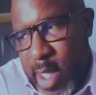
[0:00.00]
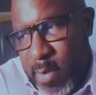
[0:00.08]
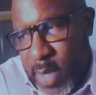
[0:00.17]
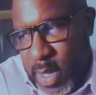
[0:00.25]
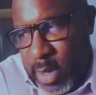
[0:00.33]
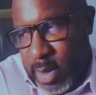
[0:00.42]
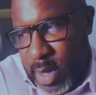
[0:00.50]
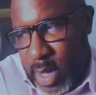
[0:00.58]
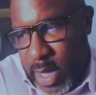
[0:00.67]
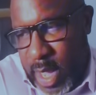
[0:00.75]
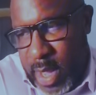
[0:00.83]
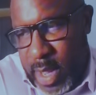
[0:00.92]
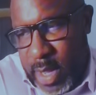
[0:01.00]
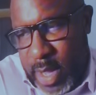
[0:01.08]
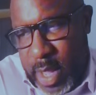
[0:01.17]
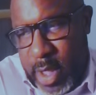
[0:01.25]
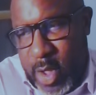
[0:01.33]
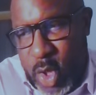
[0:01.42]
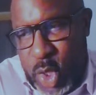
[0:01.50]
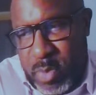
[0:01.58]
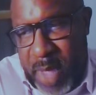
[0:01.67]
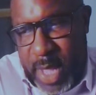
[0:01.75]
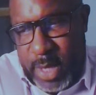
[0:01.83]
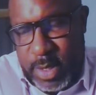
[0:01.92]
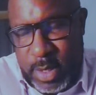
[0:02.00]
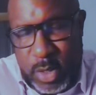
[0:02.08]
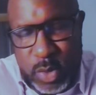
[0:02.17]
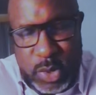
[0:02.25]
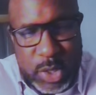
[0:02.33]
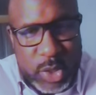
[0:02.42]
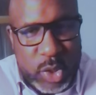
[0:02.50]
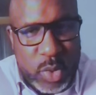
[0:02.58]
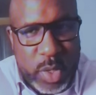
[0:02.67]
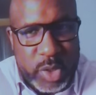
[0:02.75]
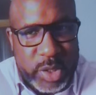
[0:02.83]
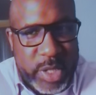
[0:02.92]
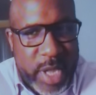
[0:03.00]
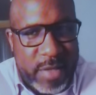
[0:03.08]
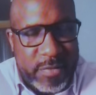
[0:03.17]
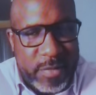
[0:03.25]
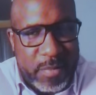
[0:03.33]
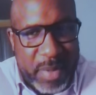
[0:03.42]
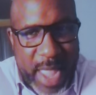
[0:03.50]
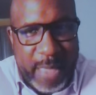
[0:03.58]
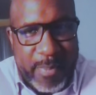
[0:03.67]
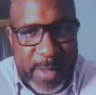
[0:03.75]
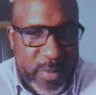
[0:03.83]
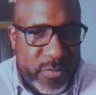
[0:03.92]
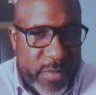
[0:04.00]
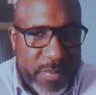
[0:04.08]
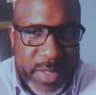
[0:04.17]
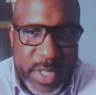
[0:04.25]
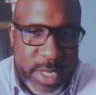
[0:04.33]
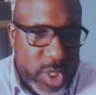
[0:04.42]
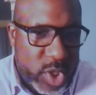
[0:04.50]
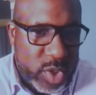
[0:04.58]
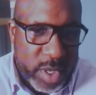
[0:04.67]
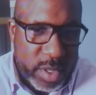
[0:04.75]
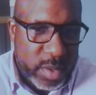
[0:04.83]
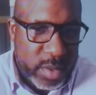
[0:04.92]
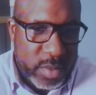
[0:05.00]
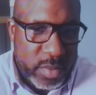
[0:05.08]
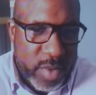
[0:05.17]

Yeah, again, I think it goes back to losing 200,000 black people from the district,